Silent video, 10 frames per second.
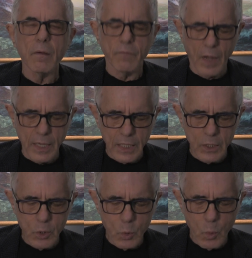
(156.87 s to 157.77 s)

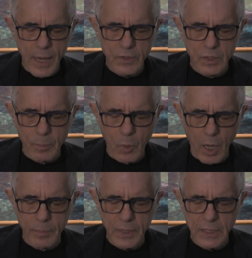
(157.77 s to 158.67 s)
Finding new ways to
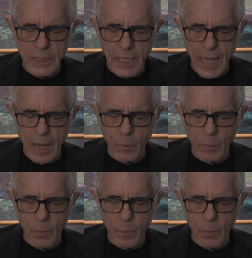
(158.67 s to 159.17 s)
block BTK